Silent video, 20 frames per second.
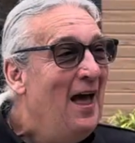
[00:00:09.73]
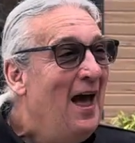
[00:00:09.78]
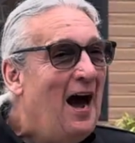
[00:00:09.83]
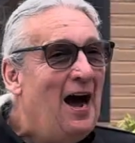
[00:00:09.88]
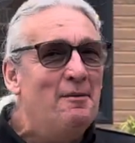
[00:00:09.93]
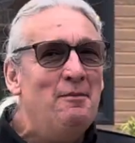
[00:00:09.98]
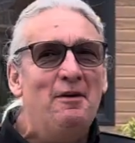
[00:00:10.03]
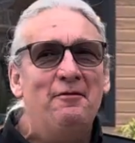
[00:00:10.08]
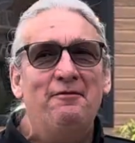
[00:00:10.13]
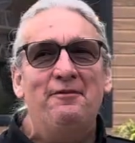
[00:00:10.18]

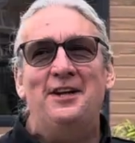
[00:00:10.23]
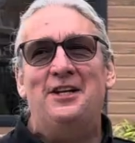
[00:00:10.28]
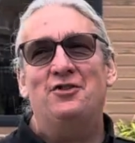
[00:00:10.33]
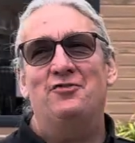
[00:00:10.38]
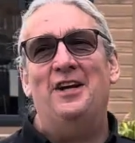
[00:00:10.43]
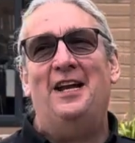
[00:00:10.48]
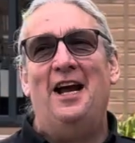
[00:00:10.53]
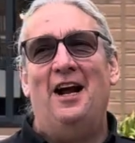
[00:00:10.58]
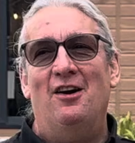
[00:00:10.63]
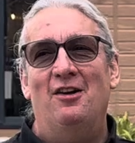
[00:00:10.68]
I'm at
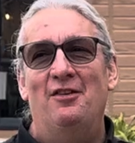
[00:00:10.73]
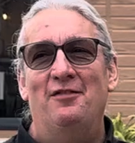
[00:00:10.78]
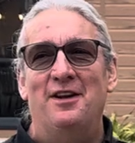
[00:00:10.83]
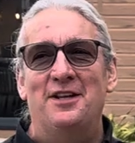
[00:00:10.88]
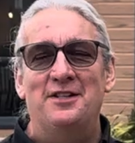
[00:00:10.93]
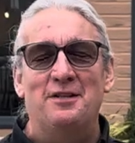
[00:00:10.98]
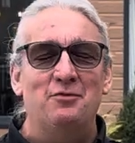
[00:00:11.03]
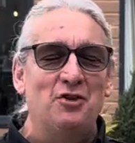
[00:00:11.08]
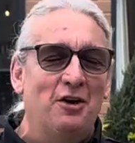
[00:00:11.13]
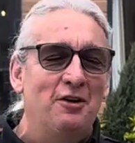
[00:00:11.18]
Victory
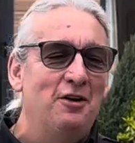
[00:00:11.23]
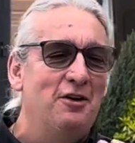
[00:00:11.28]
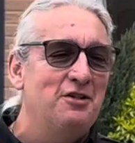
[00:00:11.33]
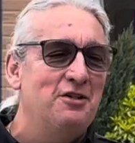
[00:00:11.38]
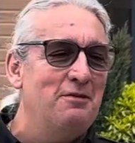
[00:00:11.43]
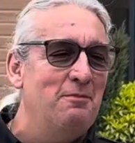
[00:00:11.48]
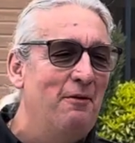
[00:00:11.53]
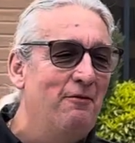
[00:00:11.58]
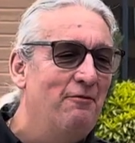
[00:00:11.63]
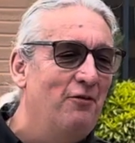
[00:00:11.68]
Caravans. I'm sorry
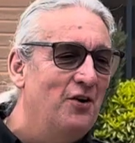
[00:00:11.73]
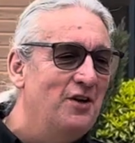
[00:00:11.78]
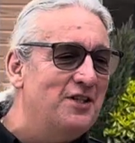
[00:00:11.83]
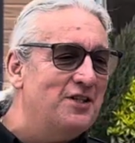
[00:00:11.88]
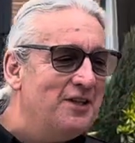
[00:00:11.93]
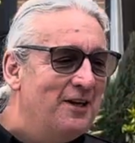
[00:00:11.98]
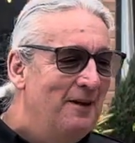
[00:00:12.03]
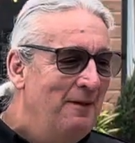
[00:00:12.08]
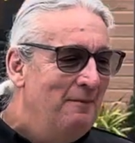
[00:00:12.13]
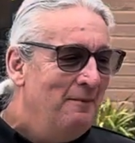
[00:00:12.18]
losing my
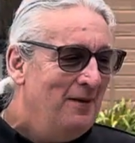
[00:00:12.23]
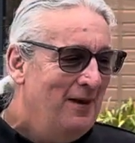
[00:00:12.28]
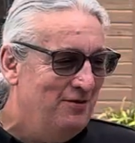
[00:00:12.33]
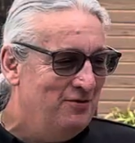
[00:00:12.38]
voice.